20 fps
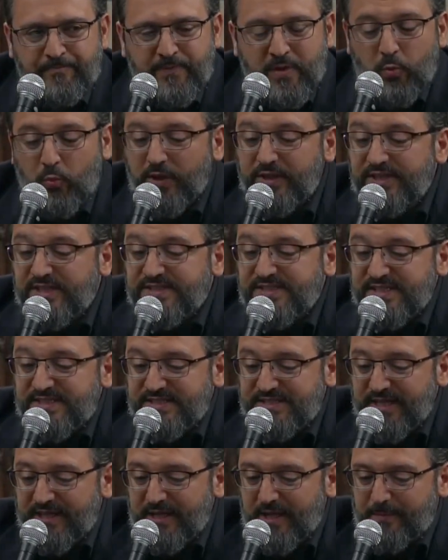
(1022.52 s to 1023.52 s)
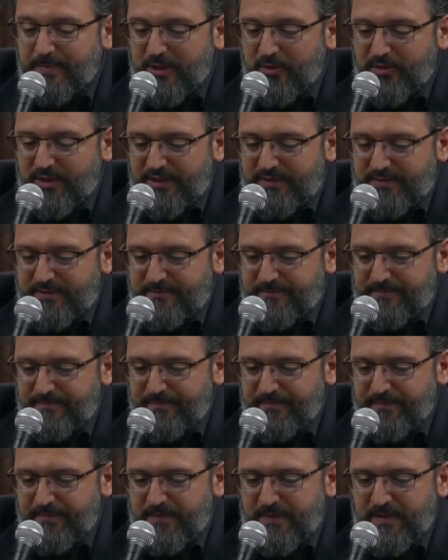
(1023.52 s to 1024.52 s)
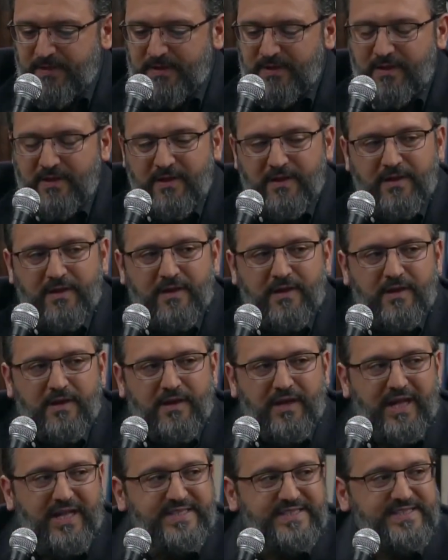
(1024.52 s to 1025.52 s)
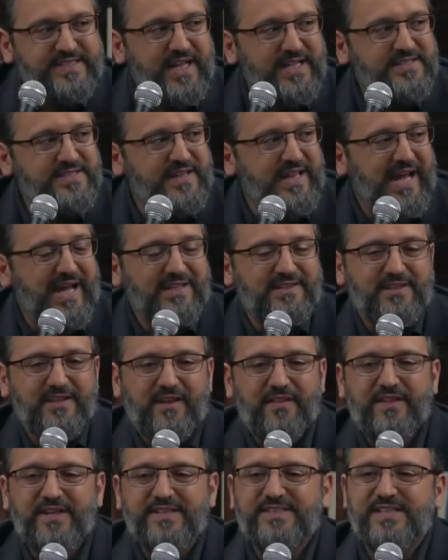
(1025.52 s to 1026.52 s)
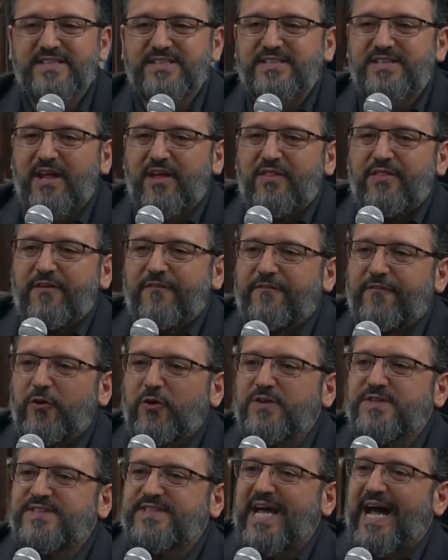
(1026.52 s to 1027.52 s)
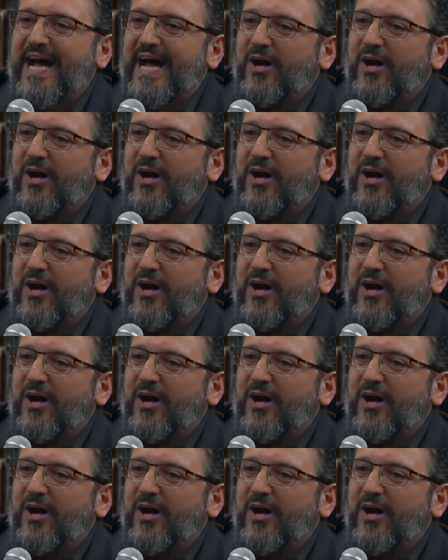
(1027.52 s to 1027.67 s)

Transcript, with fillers: What does it say about it? It says that this is the first